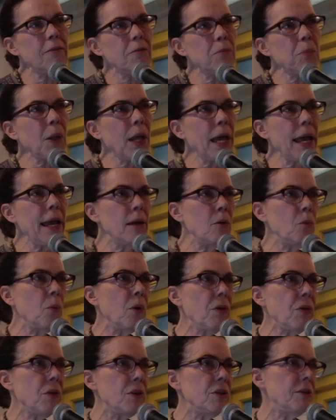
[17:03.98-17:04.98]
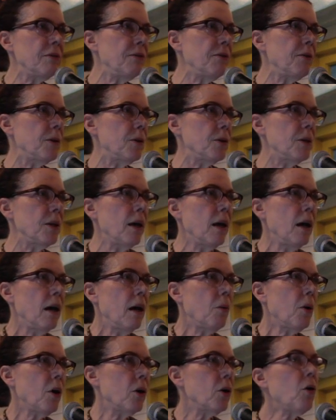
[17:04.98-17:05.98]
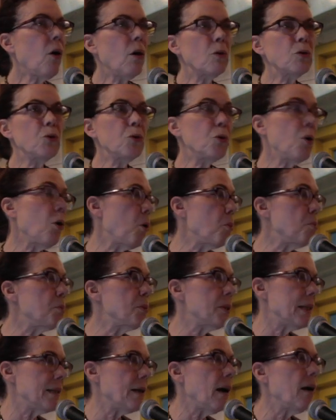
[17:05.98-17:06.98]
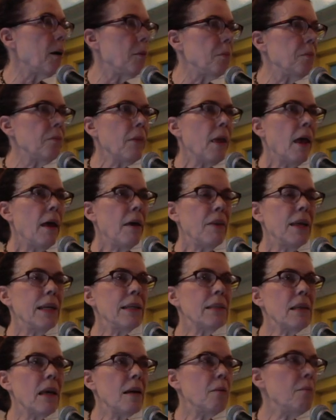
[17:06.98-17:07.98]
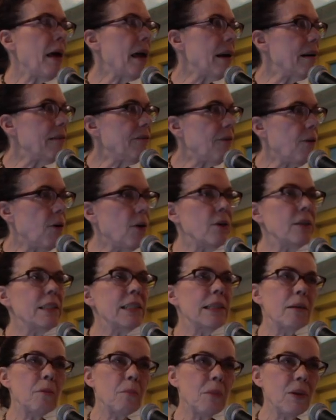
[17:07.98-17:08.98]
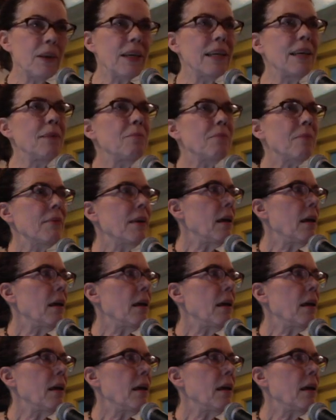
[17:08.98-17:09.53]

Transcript: of playing with the different, what are called tropes, things like metaphor, simile,